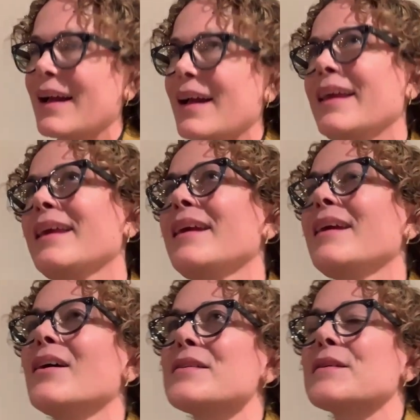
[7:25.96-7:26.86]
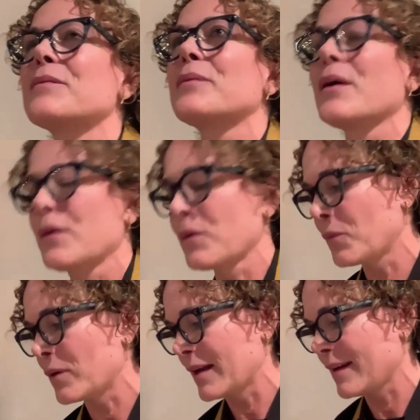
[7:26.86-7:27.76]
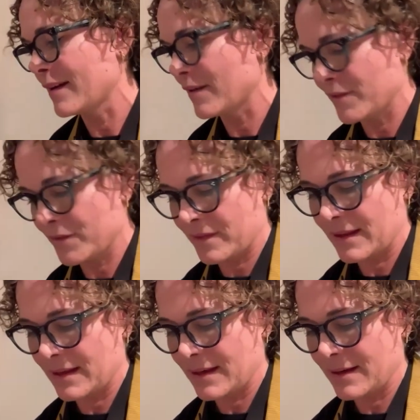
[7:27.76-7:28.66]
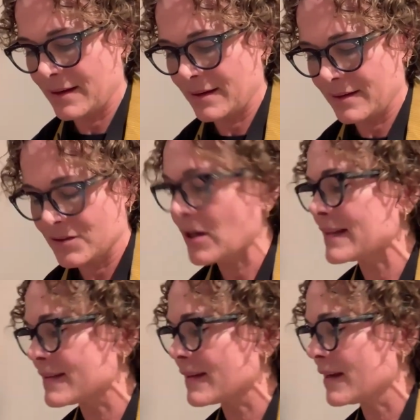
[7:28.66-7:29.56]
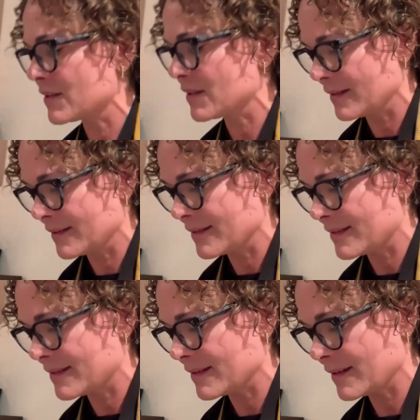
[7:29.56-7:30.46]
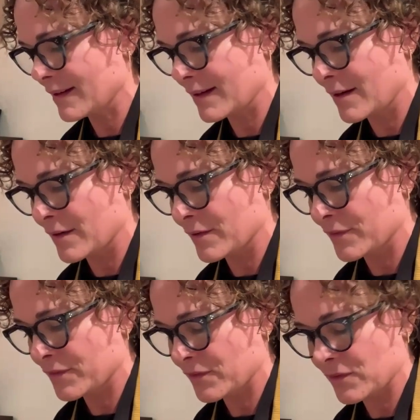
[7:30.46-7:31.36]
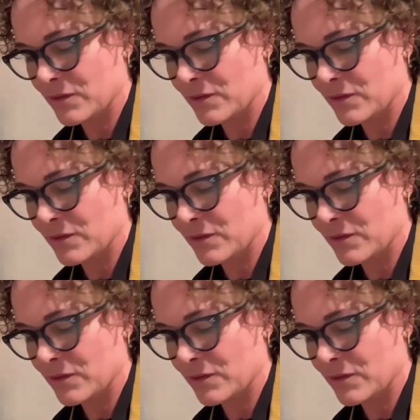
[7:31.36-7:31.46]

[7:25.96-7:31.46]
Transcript: He also wrote one of the translations of